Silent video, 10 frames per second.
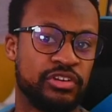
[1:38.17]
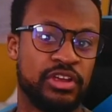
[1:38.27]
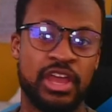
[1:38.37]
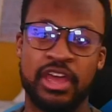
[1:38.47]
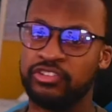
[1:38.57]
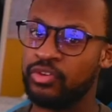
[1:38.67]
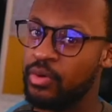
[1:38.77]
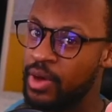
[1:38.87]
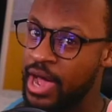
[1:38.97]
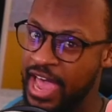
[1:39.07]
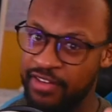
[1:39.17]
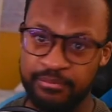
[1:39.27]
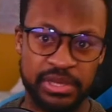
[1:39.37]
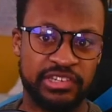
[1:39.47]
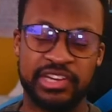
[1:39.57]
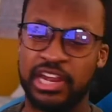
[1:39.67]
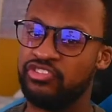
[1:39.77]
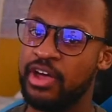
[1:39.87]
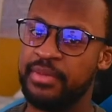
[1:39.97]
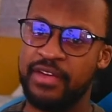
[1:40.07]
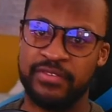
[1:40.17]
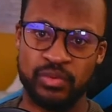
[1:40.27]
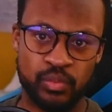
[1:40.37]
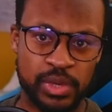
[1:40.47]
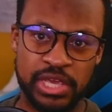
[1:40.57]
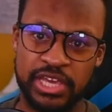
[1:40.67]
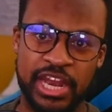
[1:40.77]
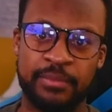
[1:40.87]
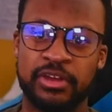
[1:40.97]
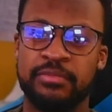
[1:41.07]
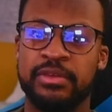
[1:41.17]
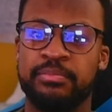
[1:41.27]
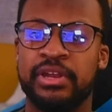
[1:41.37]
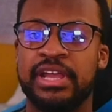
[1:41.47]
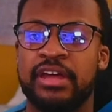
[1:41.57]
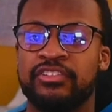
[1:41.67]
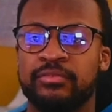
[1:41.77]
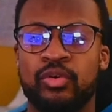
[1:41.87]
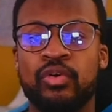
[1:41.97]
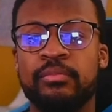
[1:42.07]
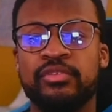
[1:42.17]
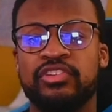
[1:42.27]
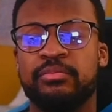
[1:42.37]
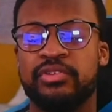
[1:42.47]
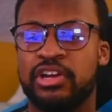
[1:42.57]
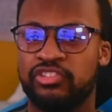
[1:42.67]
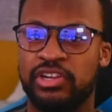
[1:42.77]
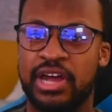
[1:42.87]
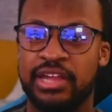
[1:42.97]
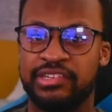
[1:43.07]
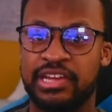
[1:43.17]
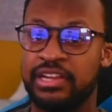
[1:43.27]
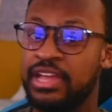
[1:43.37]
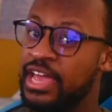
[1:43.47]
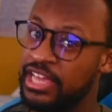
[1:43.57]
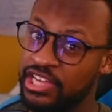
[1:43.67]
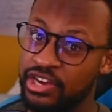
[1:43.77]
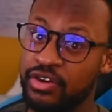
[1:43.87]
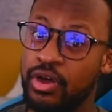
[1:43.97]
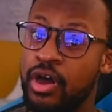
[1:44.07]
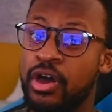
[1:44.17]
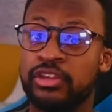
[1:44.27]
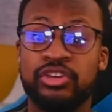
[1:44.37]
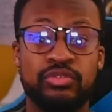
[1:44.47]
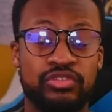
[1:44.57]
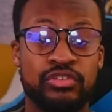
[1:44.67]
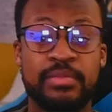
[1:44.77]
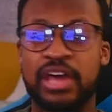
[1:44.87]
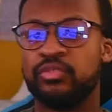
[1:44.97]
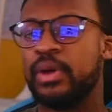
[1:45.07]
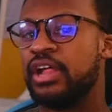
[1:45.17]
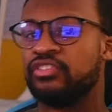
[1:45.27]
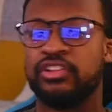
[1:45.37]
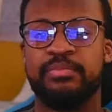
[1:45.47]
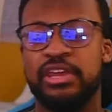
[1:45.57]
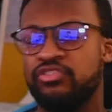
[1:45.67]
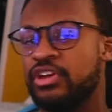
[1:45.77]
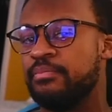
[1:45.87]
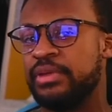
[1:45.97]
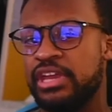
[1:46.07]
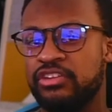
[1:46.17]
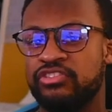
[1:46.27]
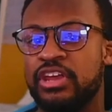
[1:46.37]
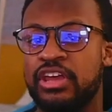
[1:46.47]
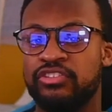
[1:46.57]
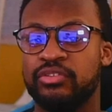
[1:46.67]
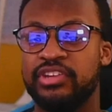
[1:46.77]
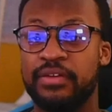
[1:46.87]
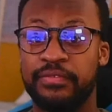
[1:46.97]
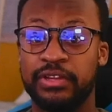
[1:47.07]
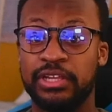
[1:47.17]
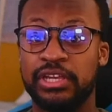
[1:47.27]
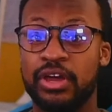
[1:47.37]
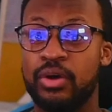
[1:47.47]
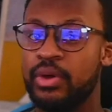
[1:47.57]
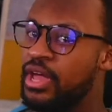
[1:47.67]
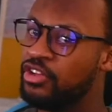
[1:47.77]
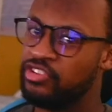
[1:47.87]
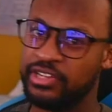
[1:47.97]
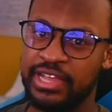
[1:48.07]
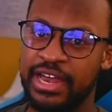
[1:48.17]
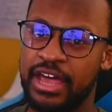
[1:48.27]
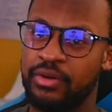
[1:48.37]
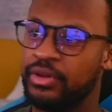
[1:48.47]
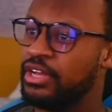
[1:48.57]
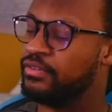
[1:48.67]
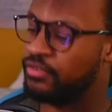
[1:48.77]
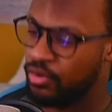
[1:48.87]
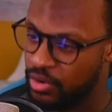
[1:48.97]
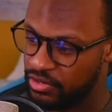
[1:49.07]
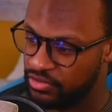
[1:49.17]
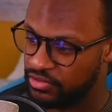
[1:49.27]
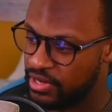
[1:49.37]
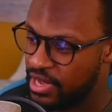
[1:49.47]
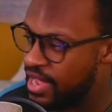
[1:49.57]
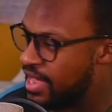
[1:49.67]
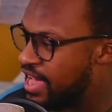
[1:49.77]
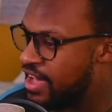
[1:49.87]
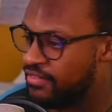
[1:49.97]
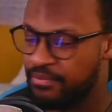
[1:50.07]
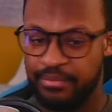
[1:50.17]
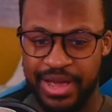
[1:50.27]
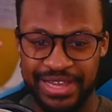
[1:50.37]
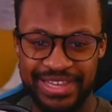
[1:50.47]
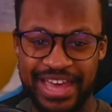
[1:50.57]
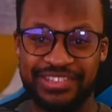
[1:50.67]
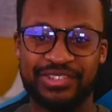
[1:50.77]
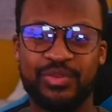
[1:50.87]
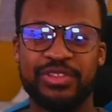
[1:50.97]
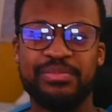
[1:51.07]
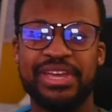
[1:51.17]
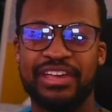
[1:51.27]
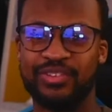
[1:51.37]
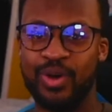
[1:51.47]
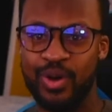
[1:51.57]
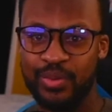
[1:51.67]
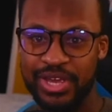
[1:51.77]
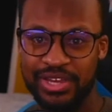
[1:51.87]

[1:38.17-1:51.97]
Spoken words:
so I have beats that I drop every week, and I'm going to be putting out some cool music production content here on YouTube as well as on the Patreon page. So definitely go check that out. And of course, I have my guest with me as always.